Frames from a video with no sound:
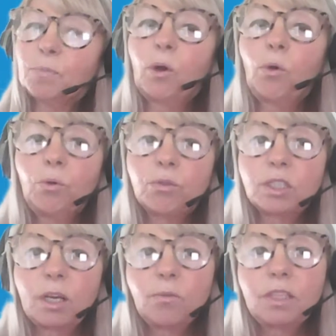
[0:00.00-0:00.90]
but
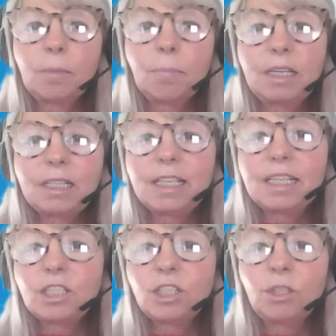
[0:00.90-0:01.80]
also the
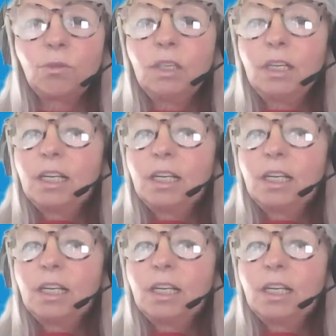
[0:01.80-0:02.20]
ability to